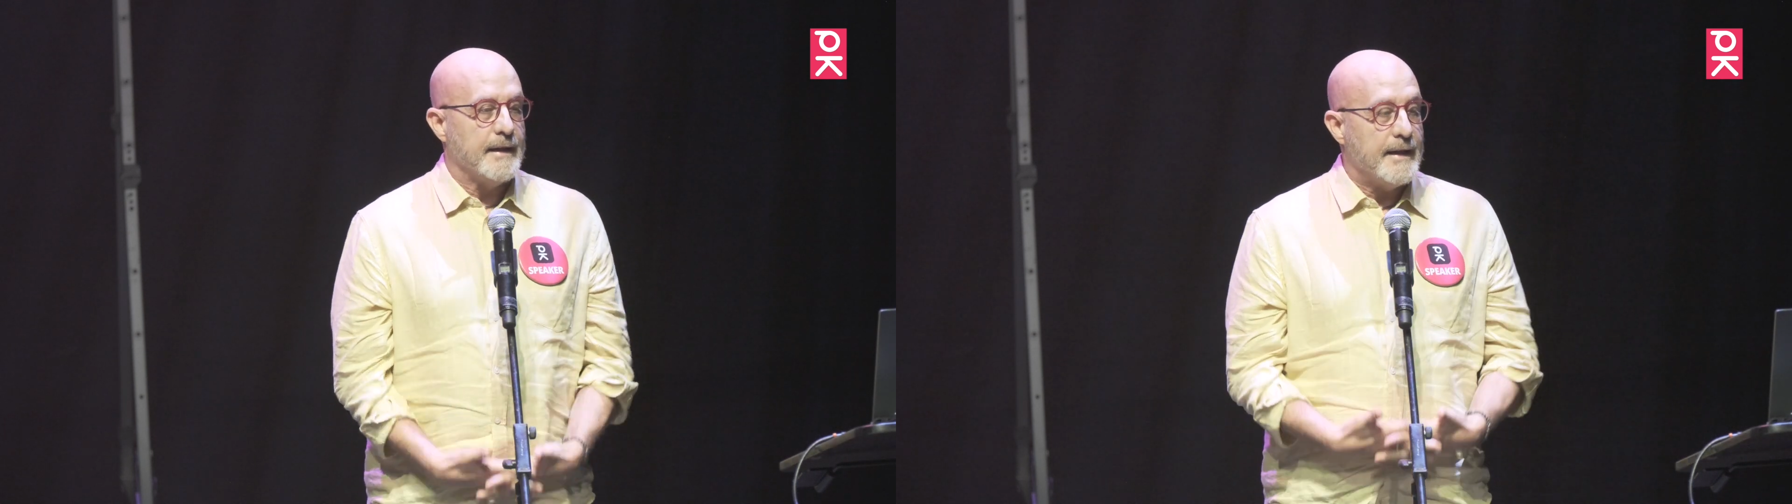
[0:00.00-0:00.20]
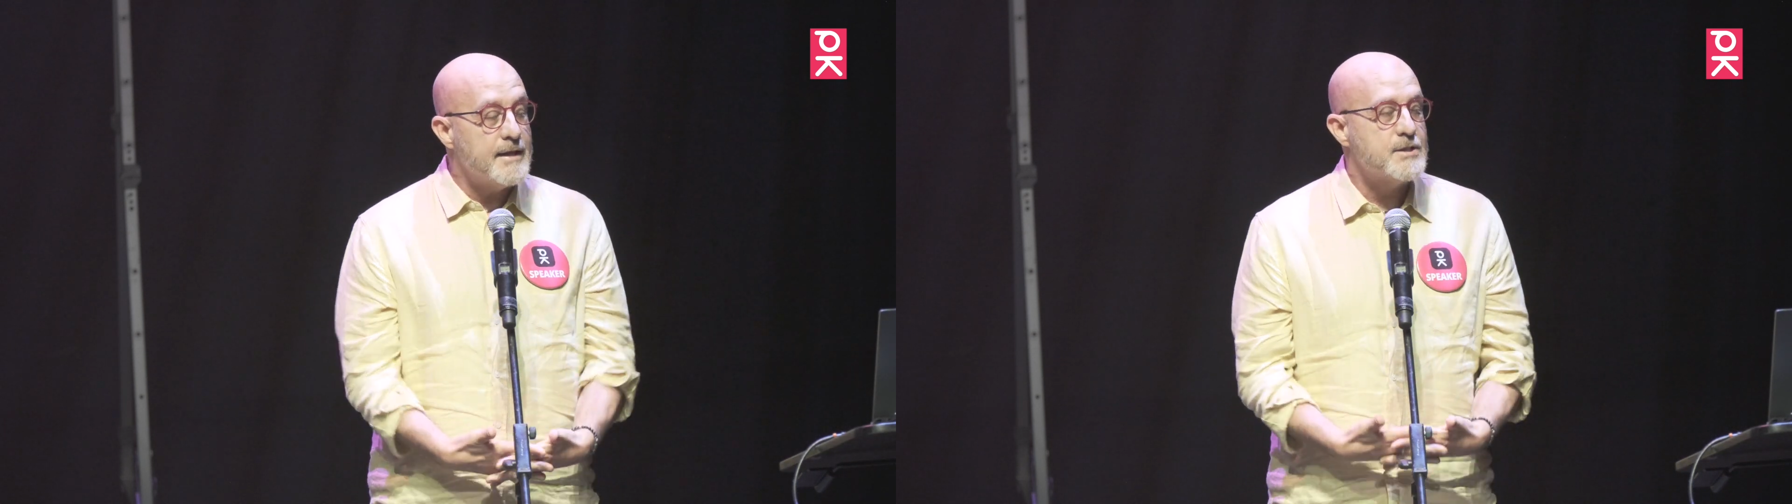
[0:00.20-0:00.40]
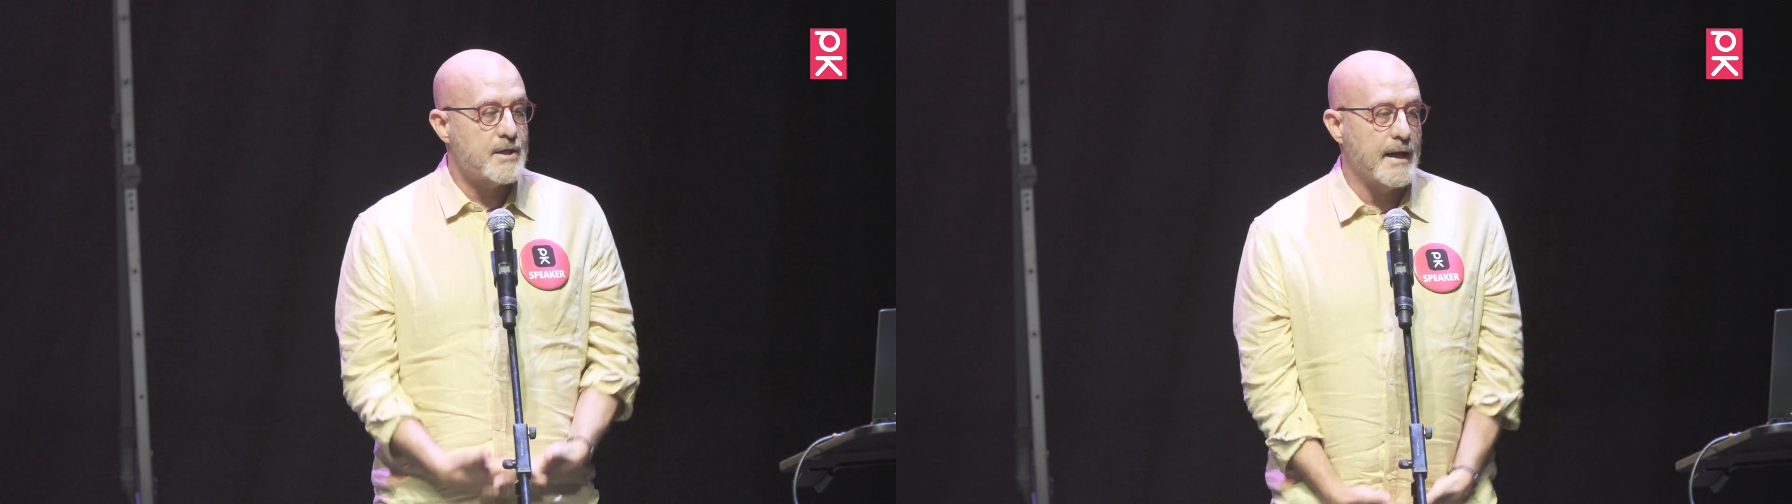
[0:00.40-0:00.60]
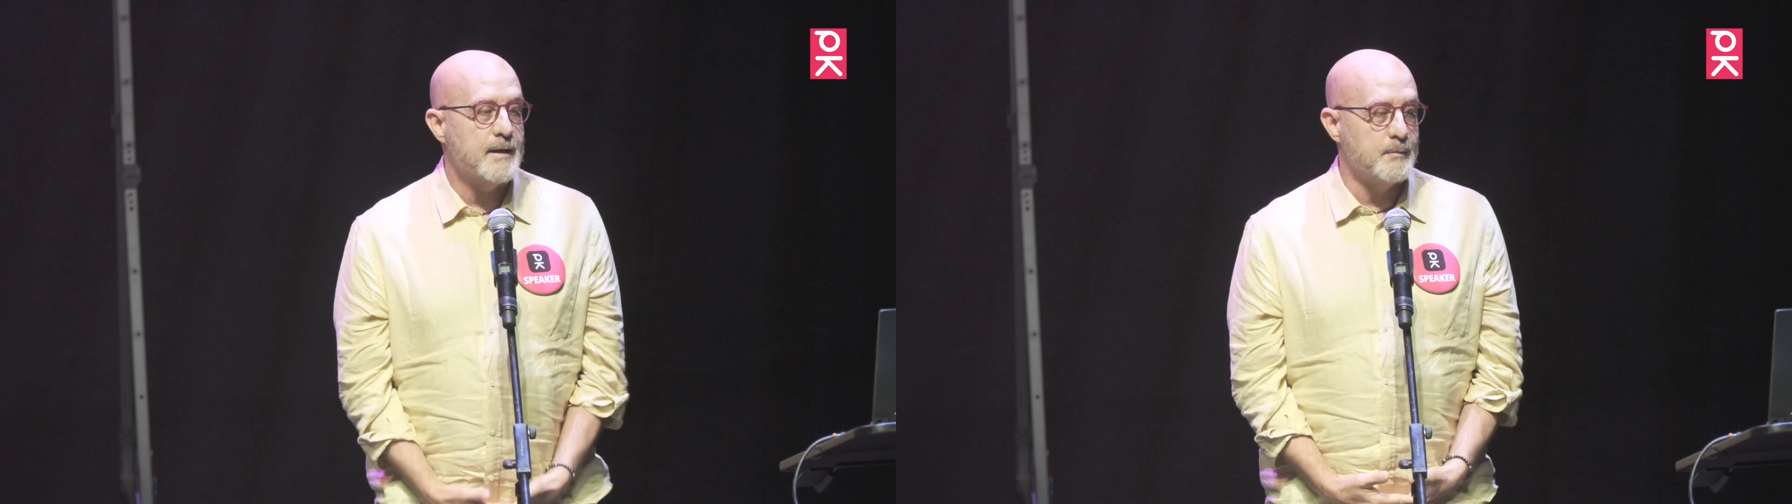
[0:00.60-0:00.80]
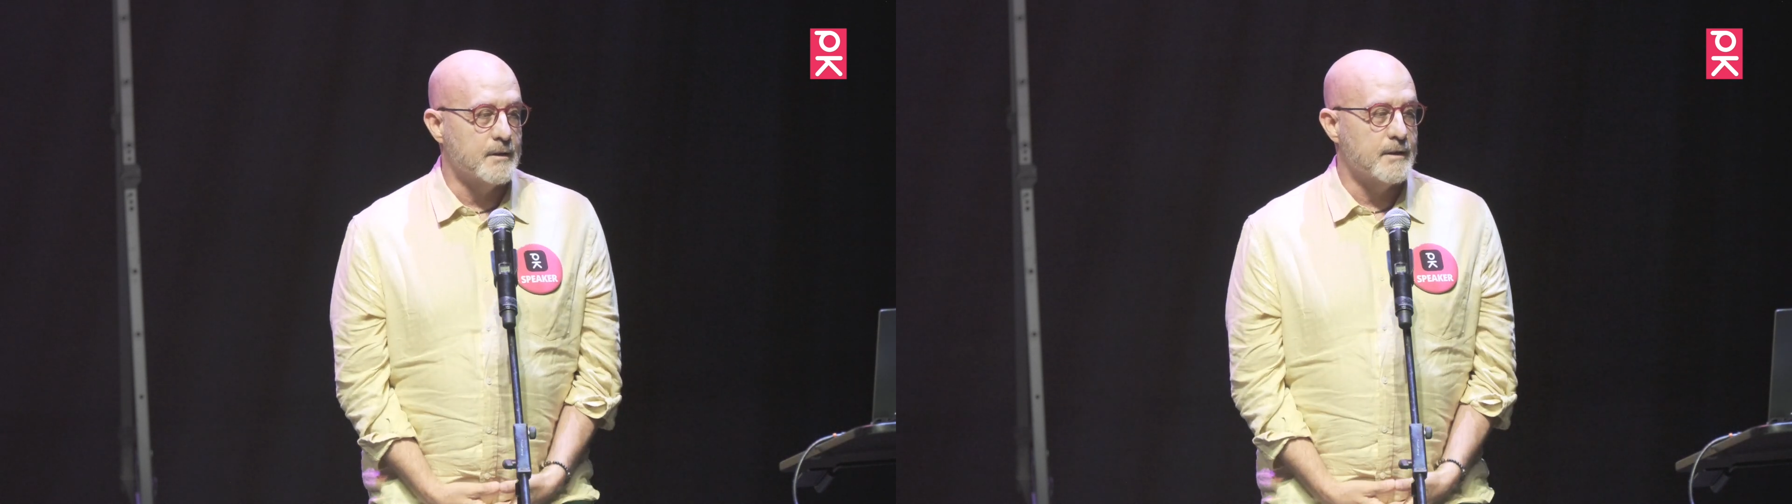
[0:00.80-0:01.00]
Each
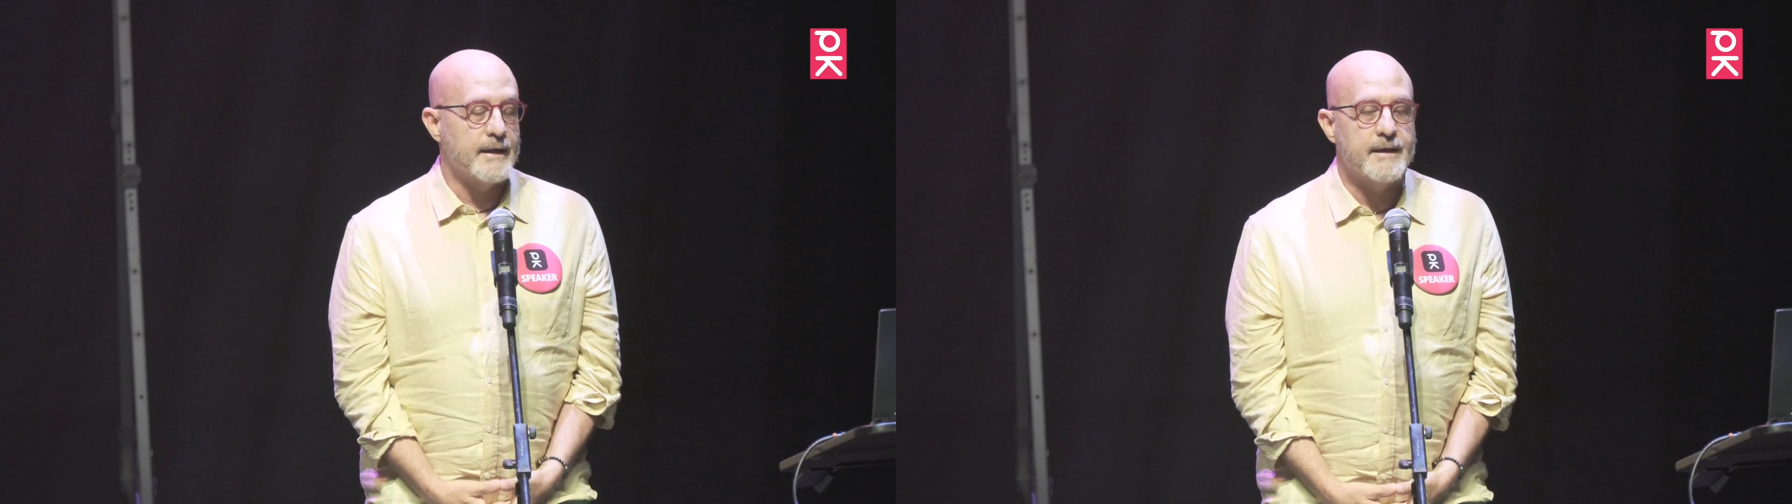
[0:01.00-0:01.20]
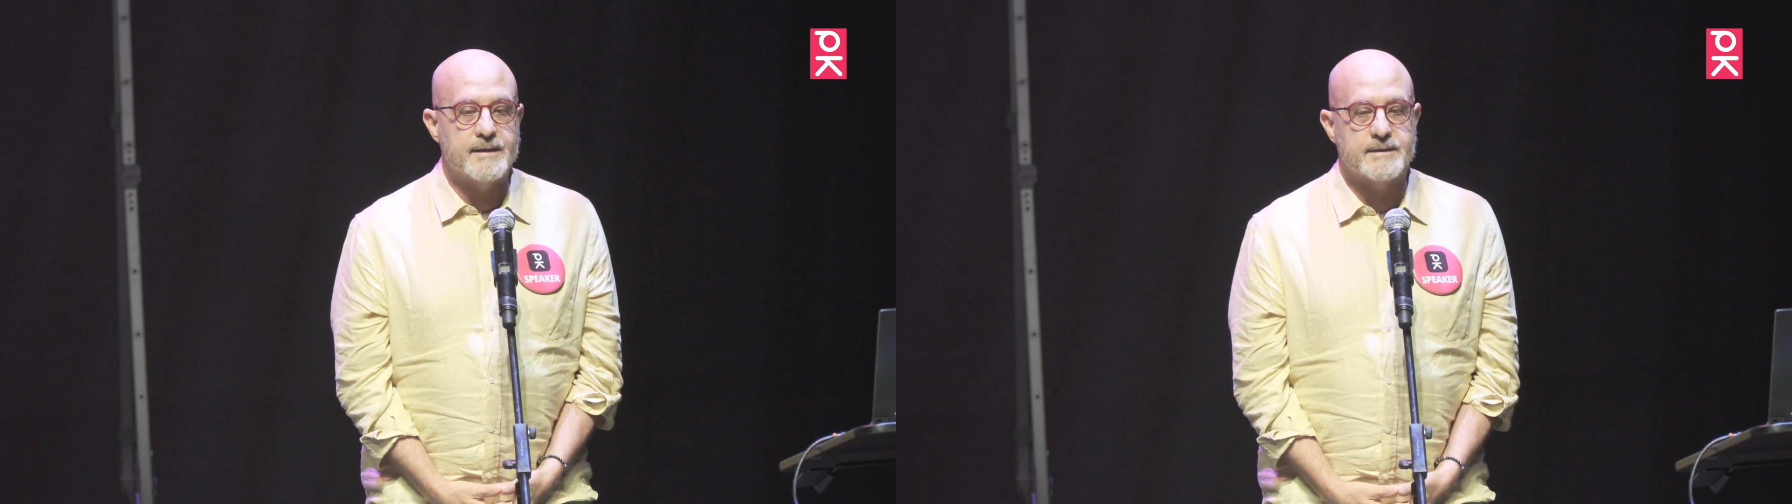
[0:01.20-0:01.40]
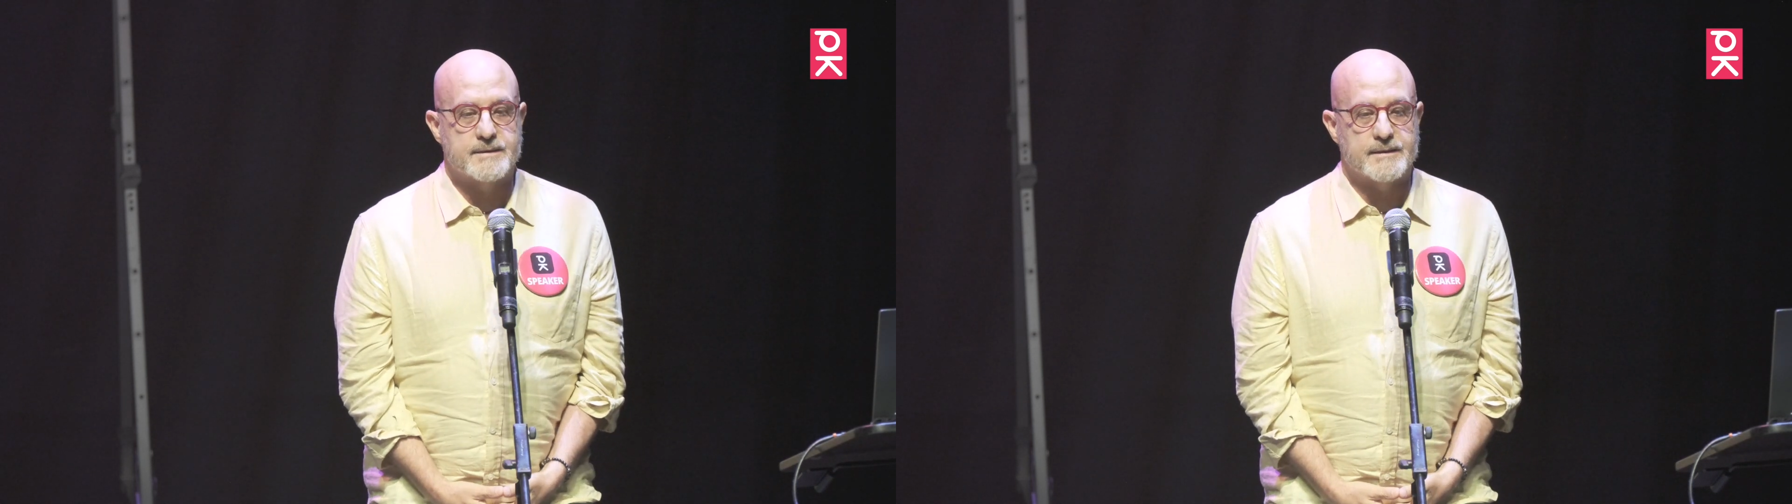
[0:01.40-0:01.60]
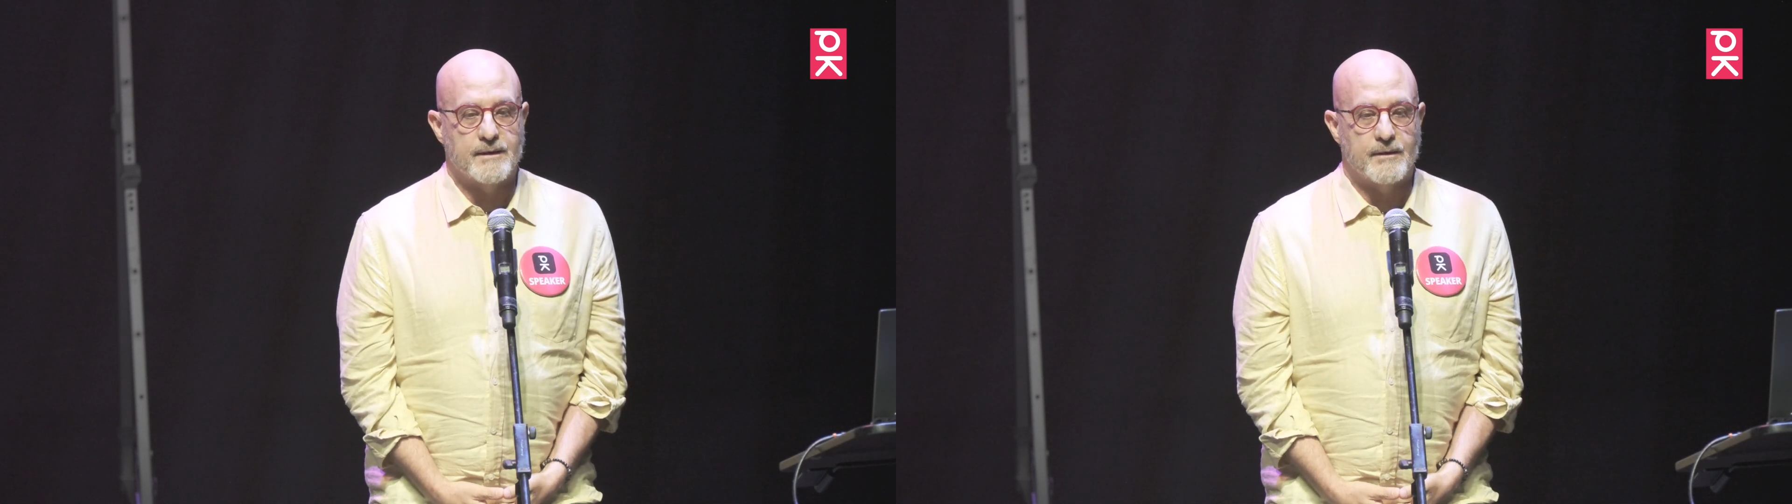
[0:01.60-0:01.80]
cable is